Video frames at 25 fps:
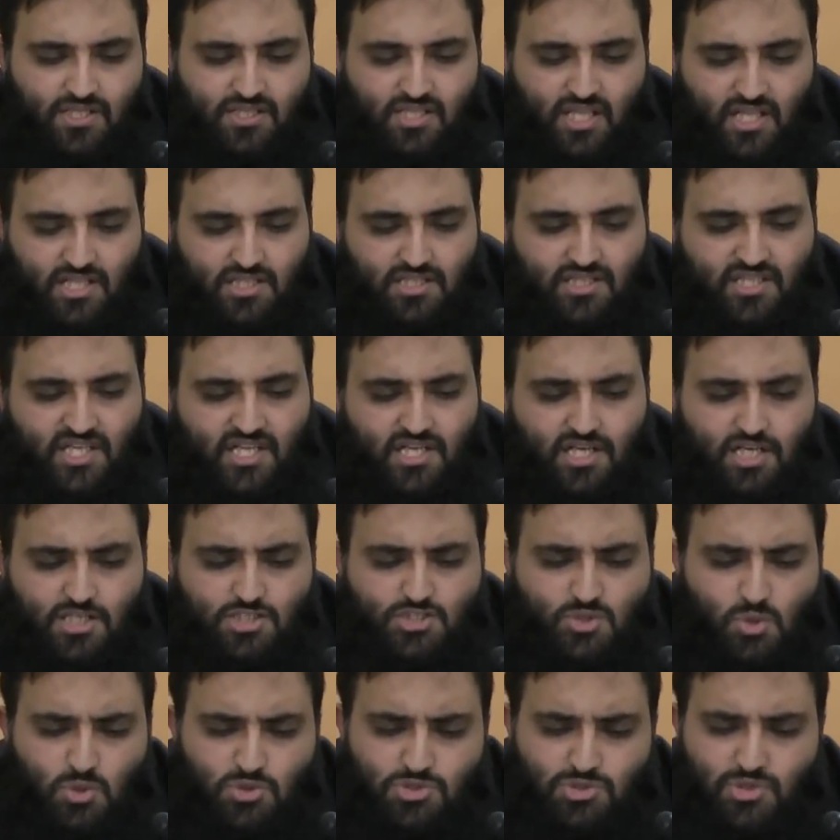that then
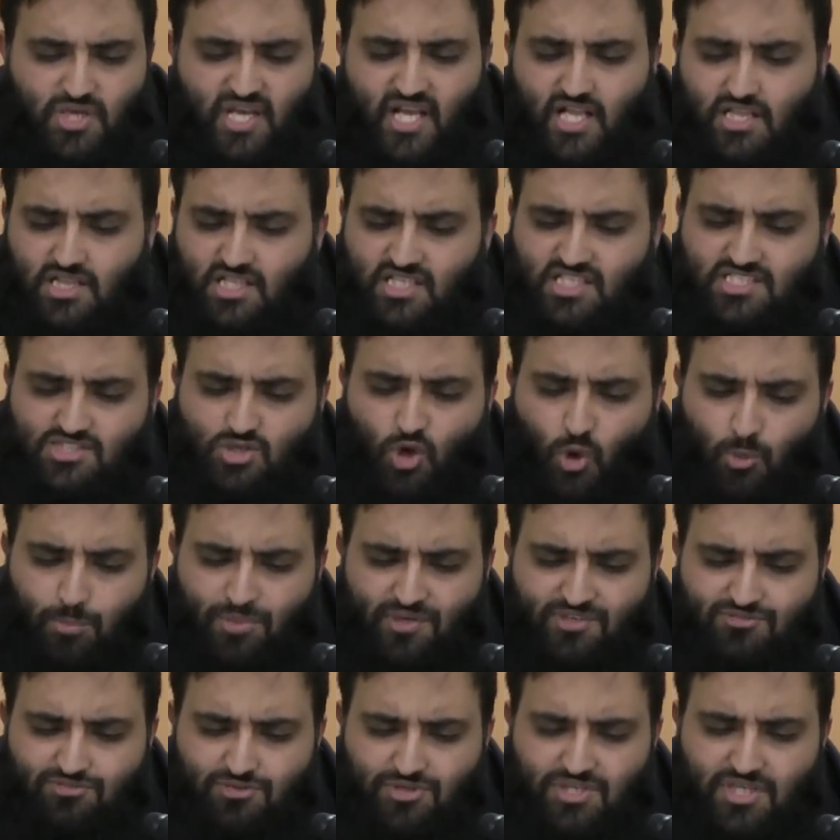a door to hell is
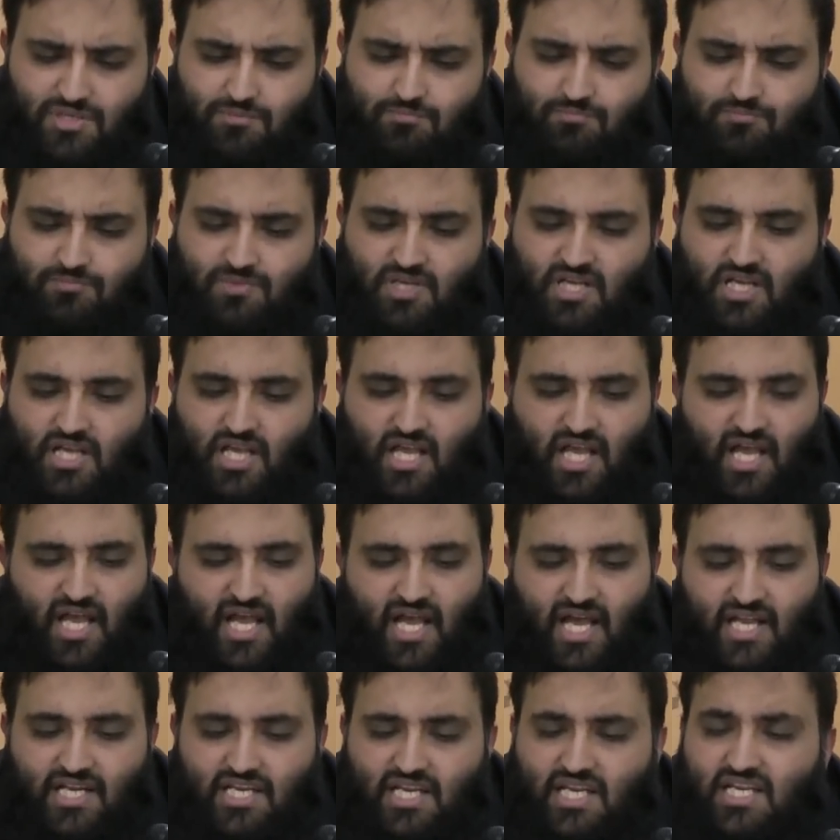open for him,
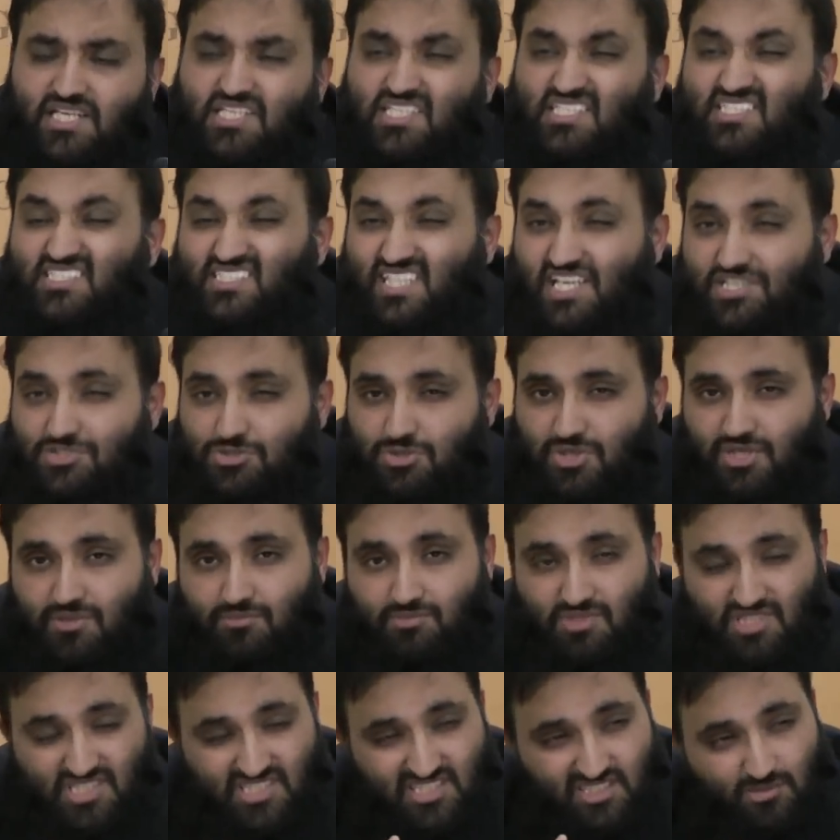and it is said to
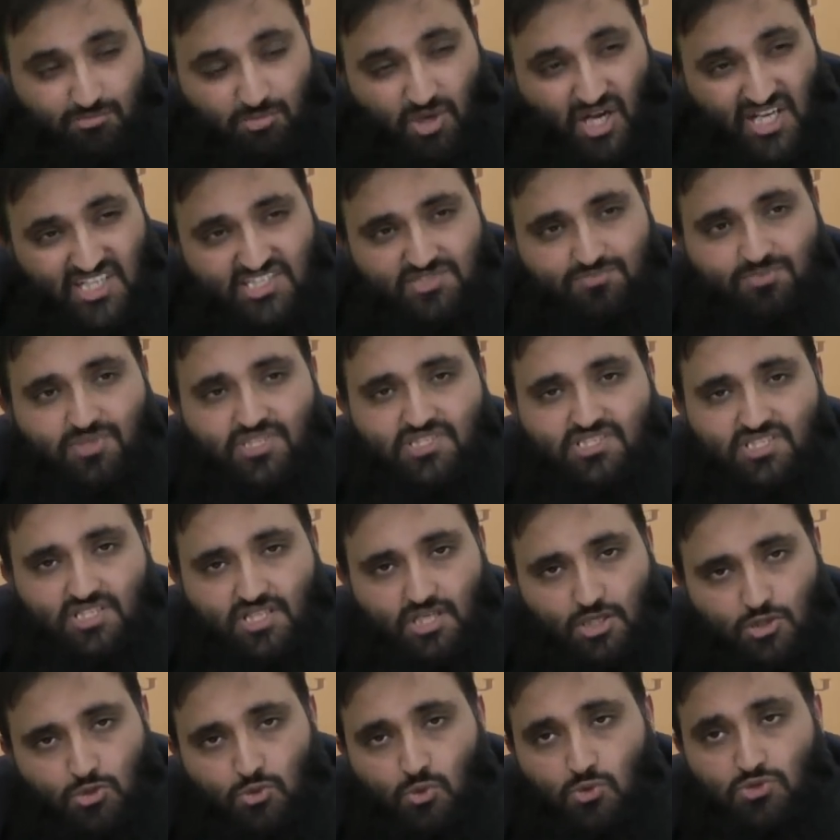him, this is a pious person,
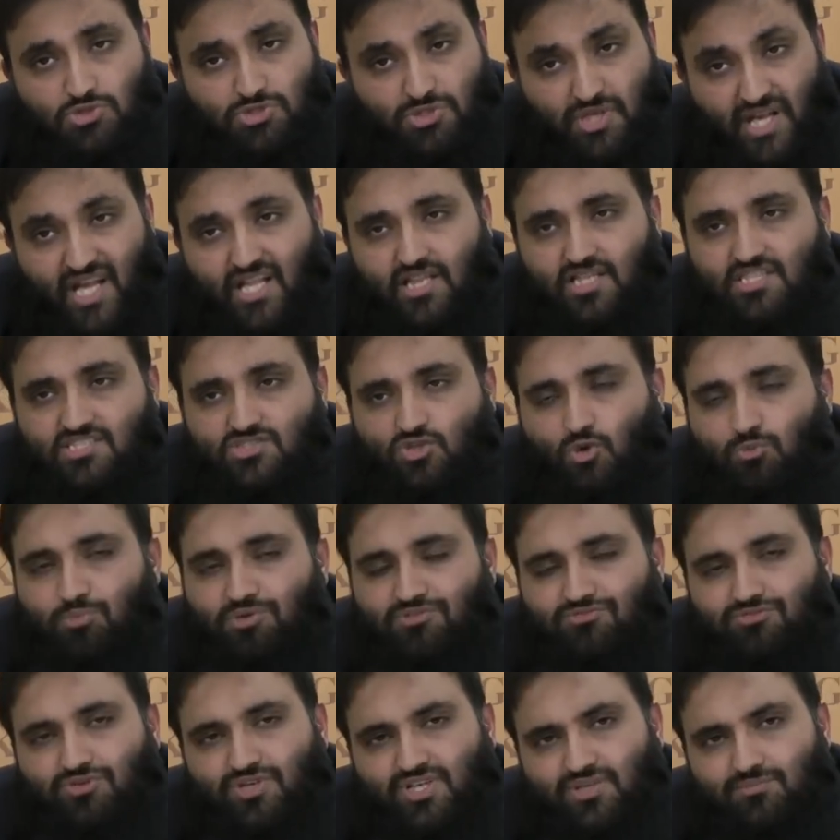a door to hell is
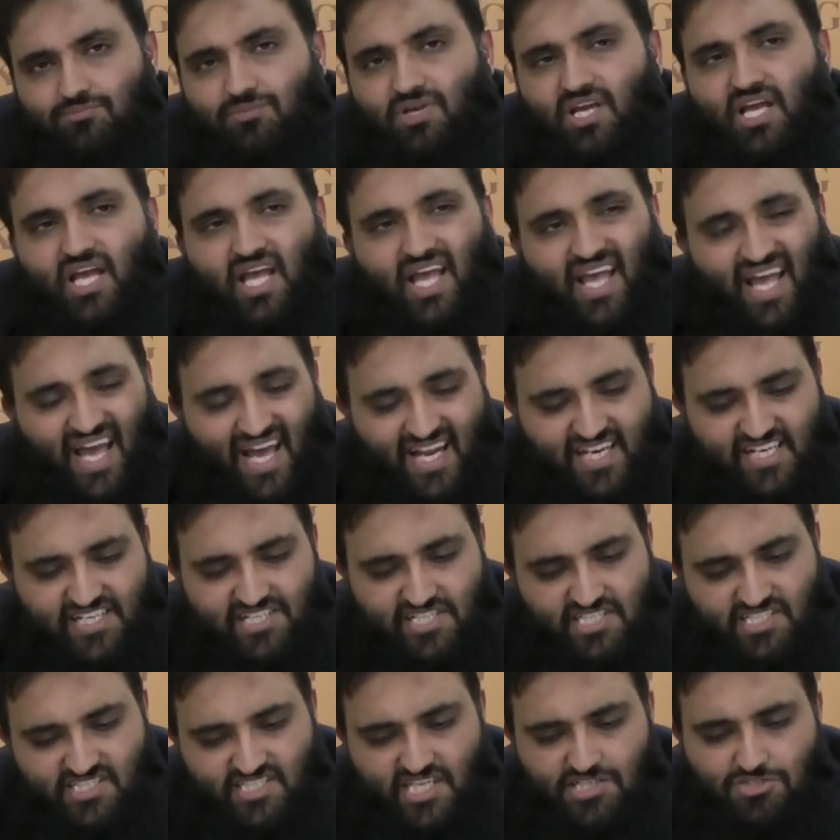open for him, and
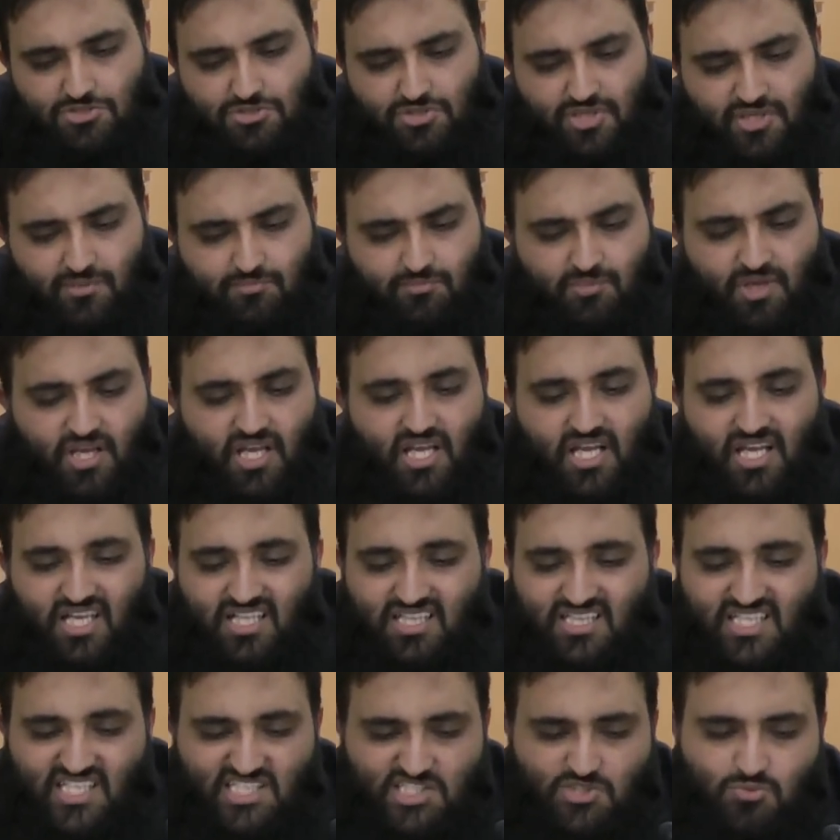it is said to him,
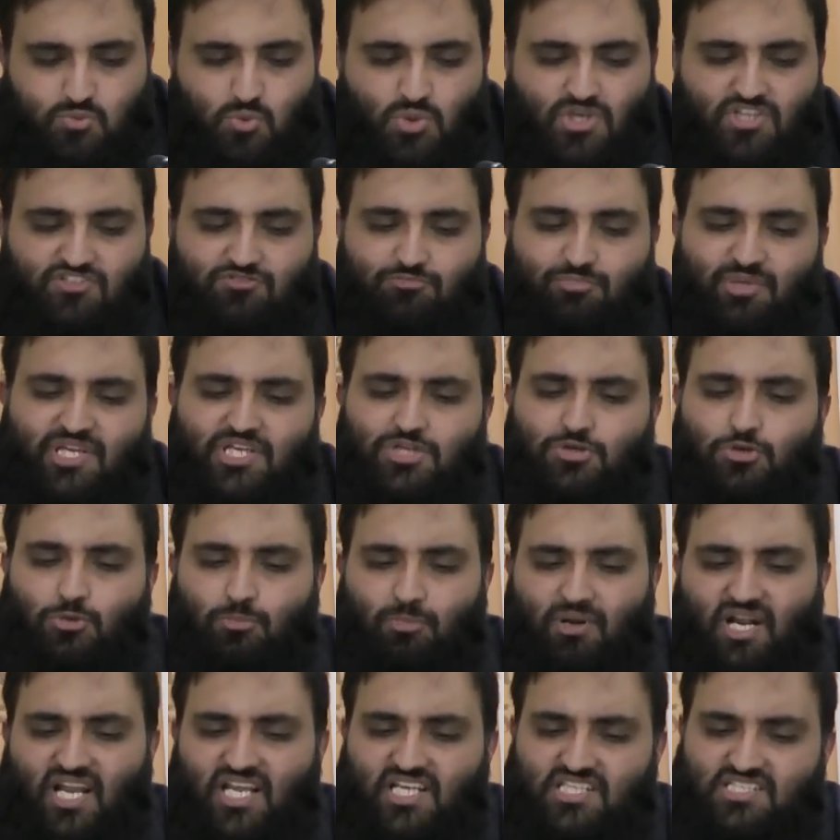this would have been your
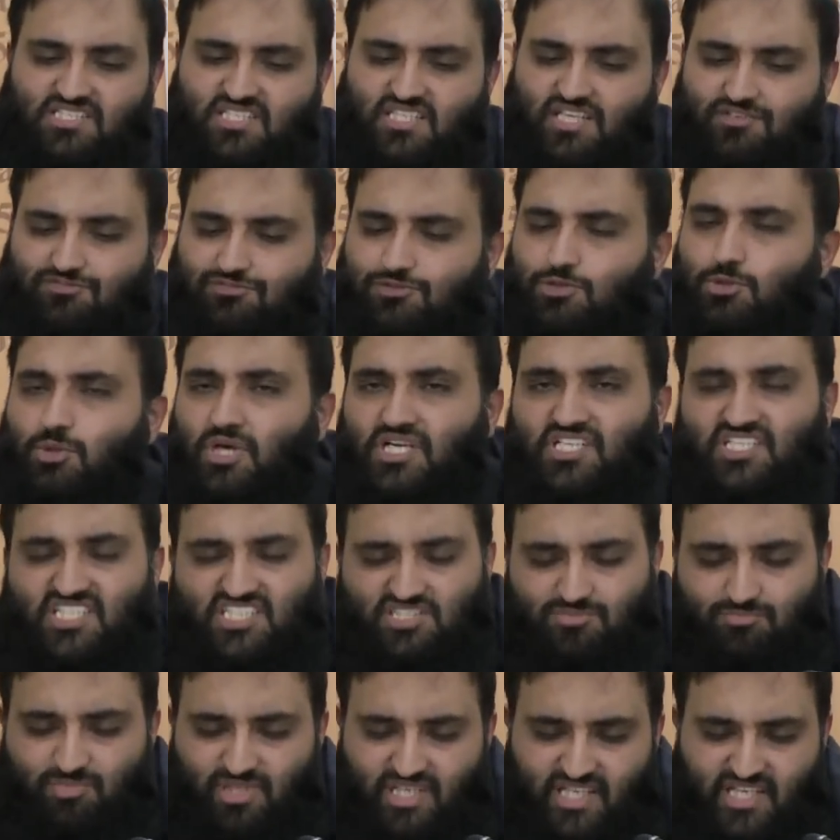place if you had
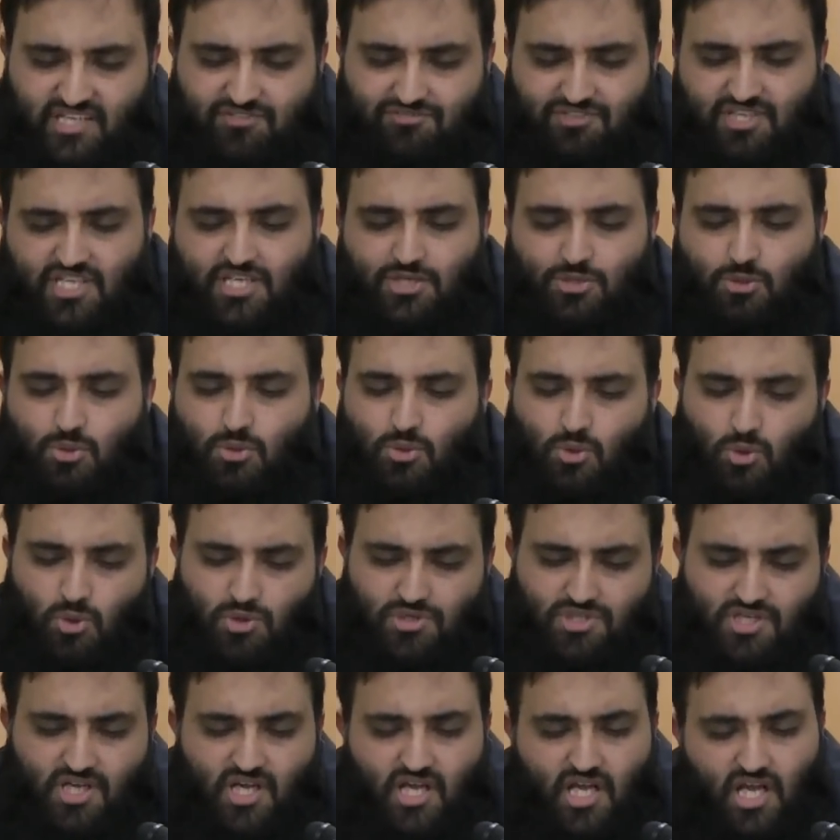disbelieved in your
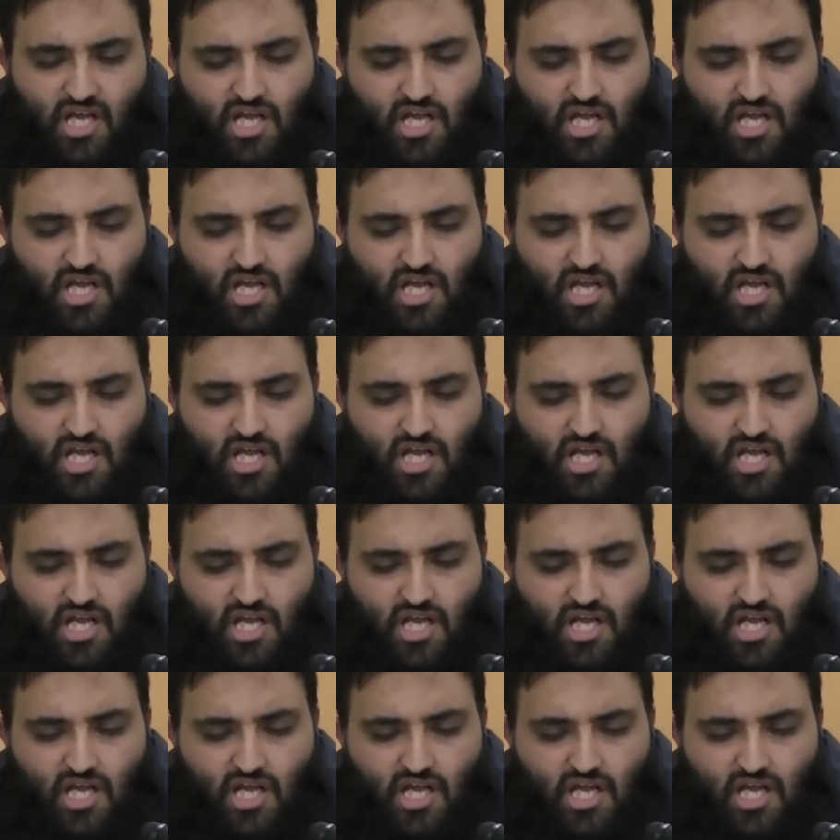Lord,